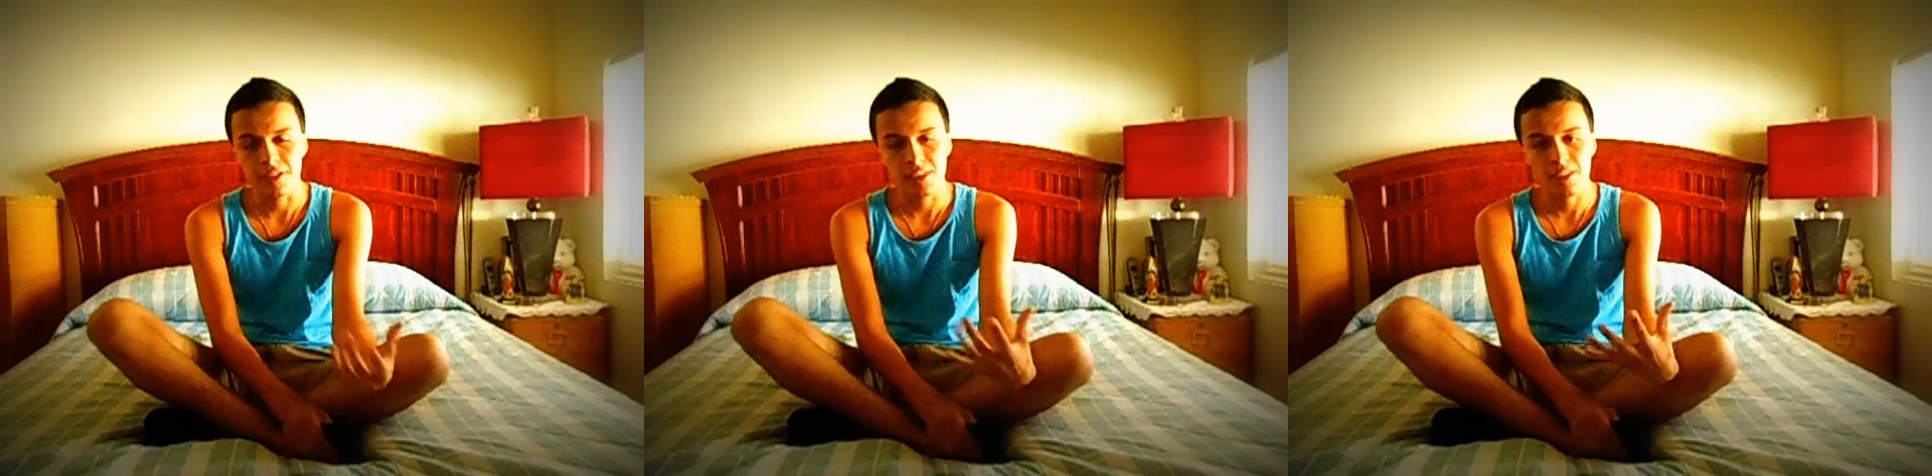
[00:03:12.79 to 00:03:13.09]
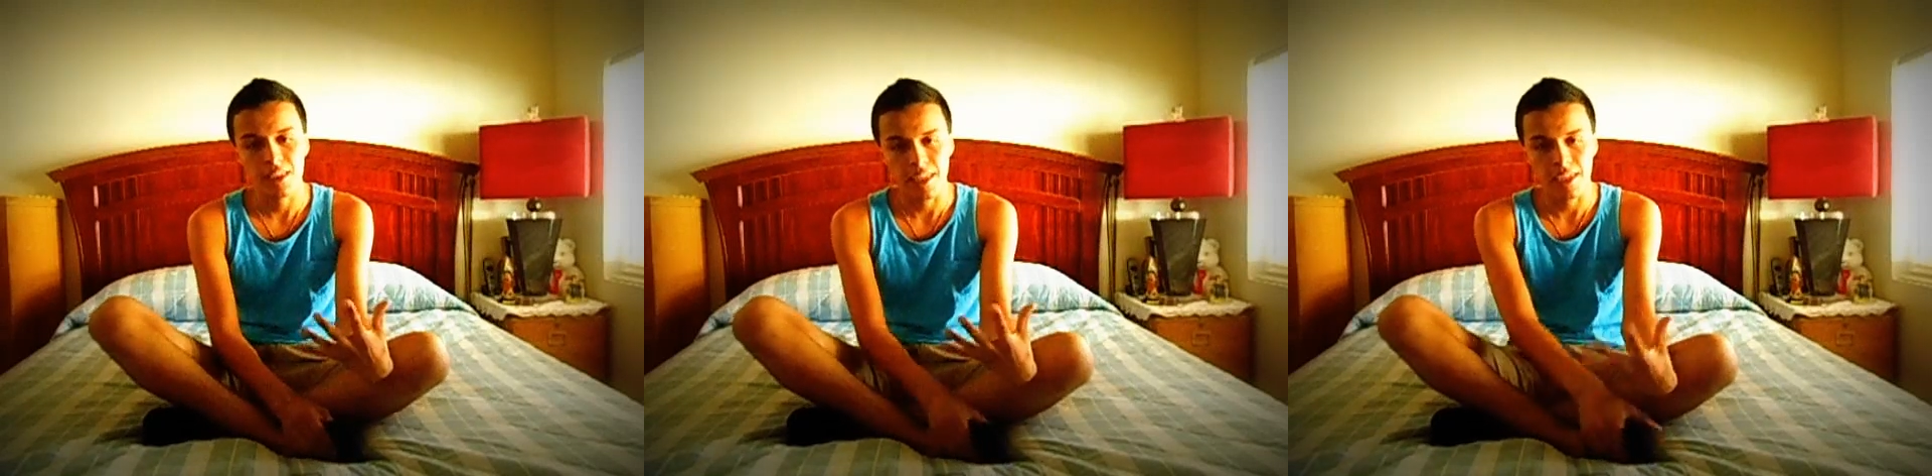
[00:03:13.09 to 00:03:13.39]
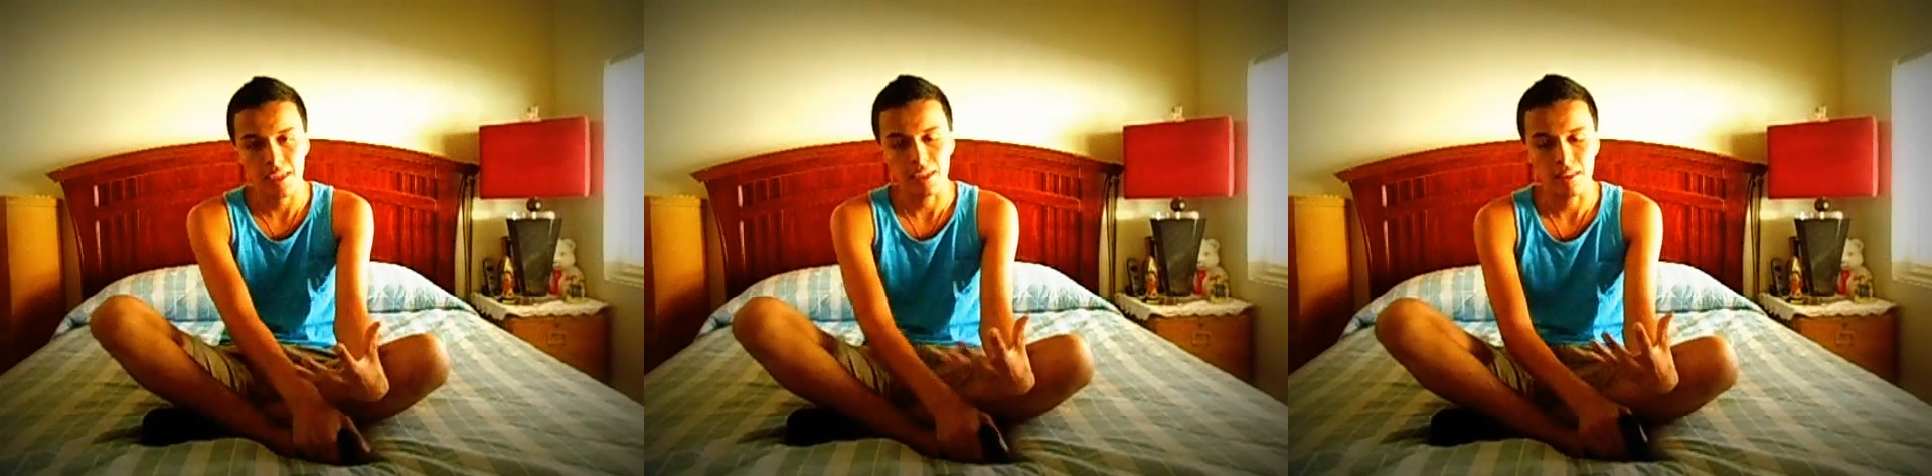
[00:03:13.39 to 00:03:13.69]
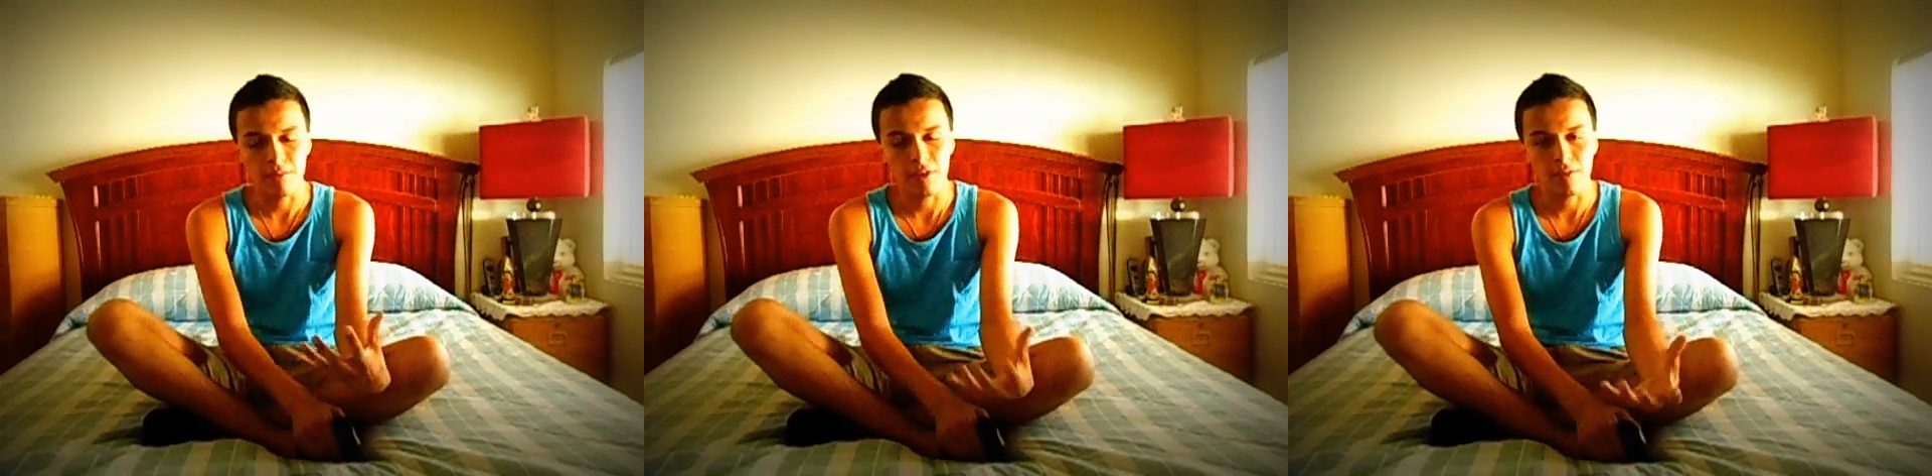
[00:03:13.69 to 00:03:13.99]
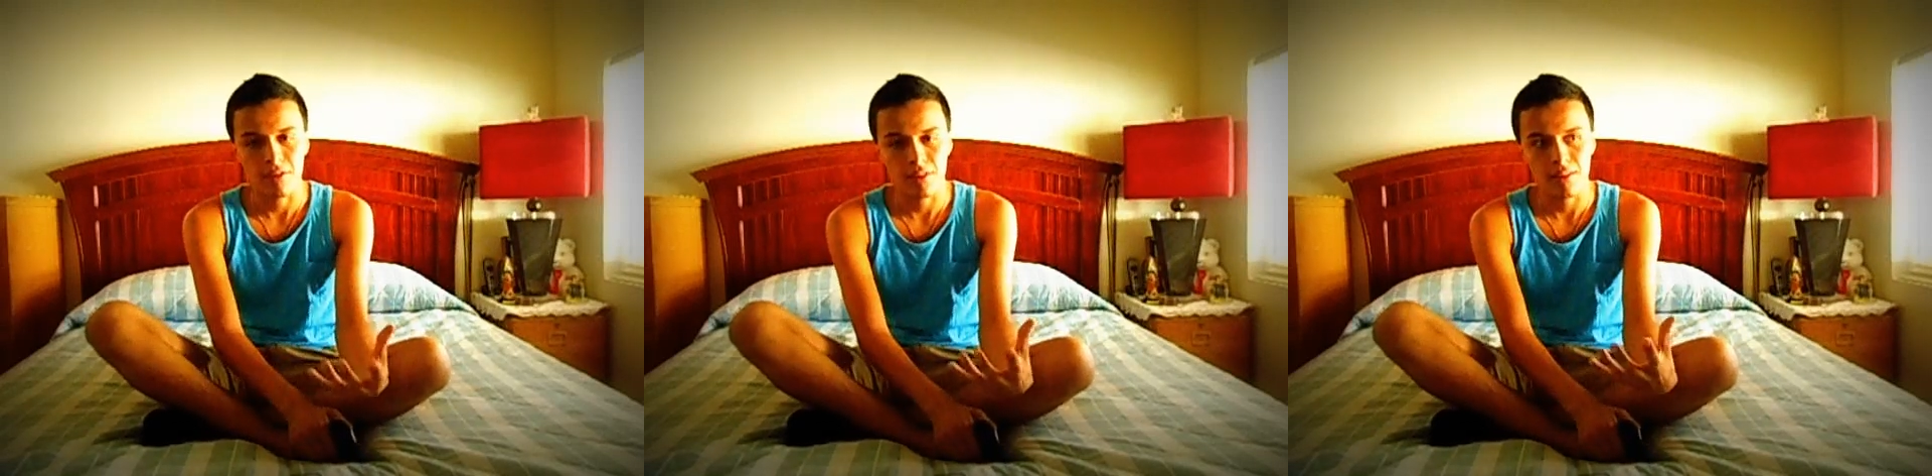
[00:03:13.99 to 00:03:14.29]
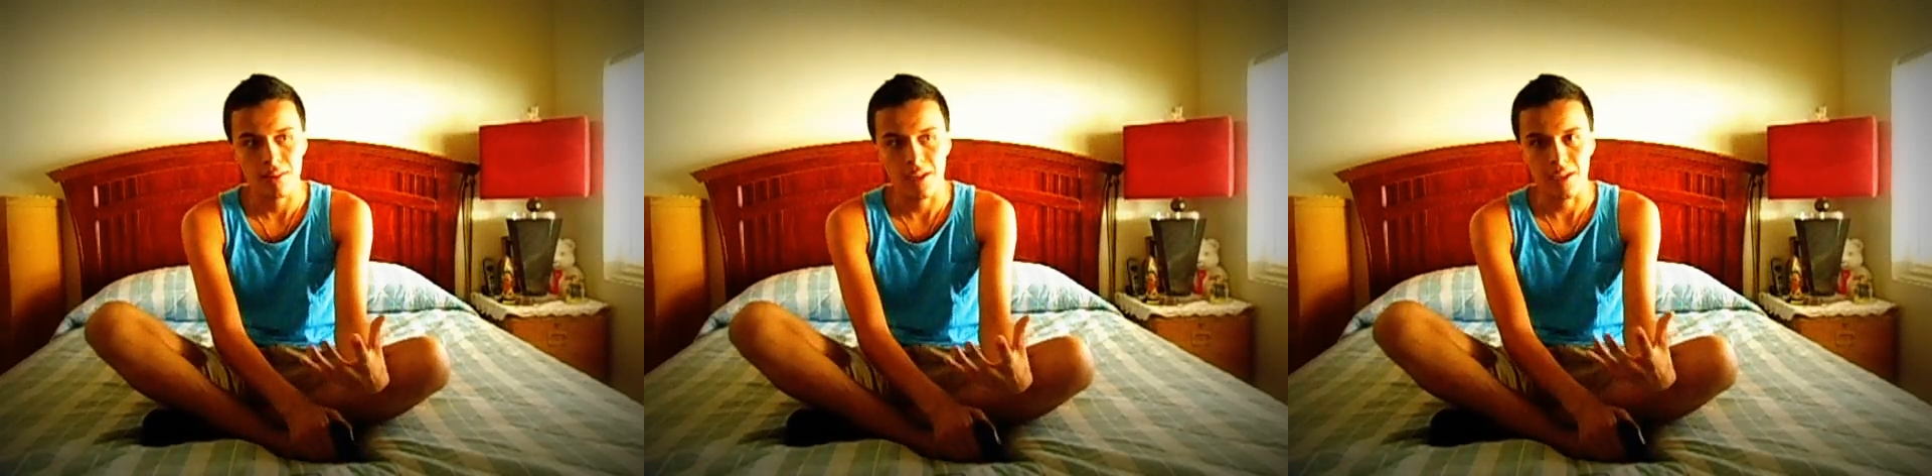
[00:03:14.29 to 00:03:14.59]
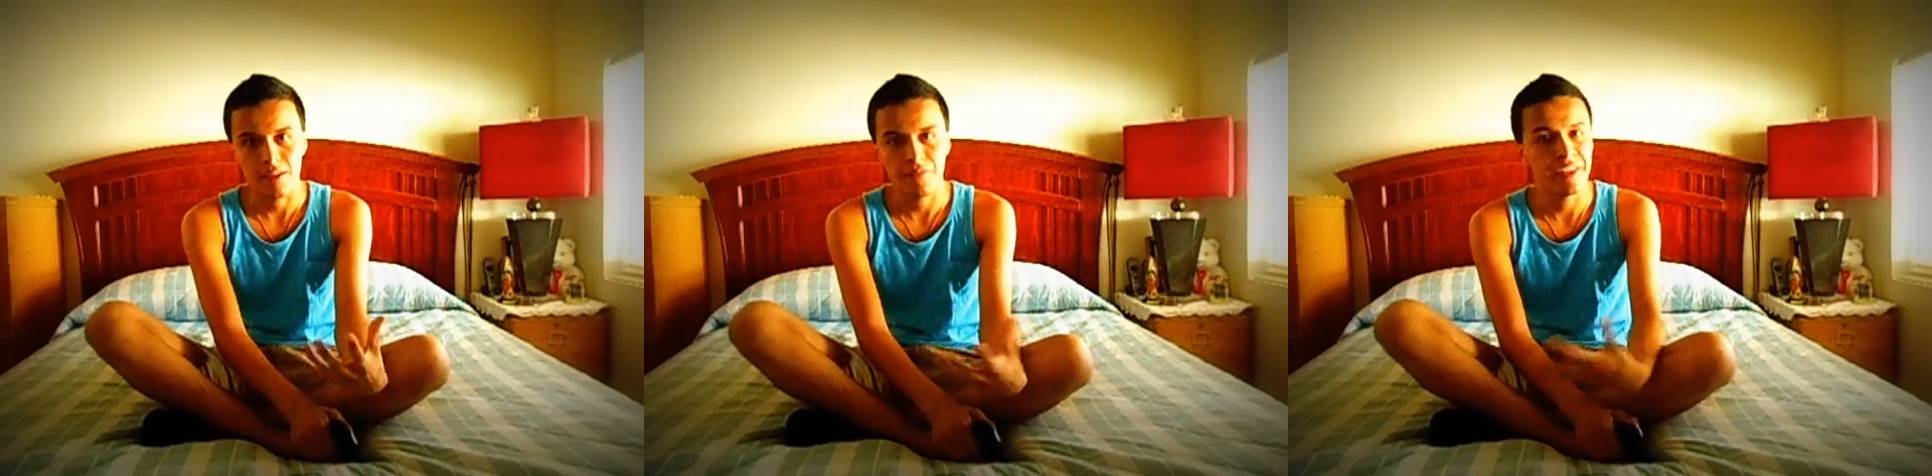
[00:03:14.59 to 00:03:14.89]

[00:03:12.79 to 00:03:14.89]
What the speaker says: just thinking about like